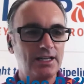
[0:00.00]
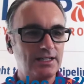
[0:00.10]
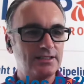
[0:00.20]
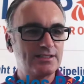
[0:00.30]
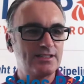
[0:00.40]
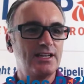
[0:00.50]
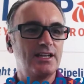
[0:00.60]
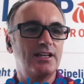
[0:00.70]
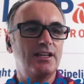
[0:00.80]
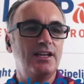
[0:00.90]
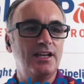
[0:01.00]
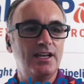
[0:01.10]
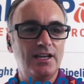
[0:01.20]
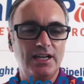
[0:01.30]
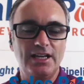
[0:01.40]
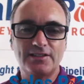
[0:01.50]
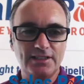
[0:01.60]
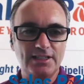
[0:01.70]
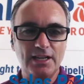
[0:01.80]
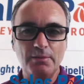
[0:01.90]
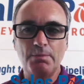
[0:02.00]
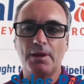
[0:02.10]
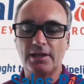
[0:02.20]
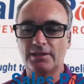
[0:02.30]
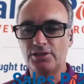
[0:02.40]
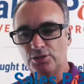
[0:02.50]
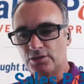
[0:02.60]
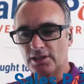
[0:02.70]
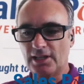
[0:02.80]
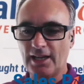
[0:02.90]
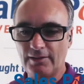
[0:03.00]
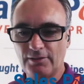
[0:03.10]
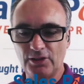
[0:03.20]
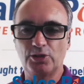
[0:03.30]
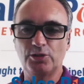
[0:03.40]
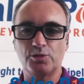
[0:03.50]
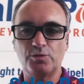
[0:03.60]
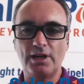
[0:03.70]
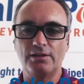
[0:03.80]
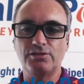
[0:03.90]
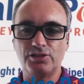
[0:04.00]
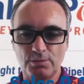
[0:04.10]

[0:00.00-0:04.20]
it's the impact that you can have on those around you,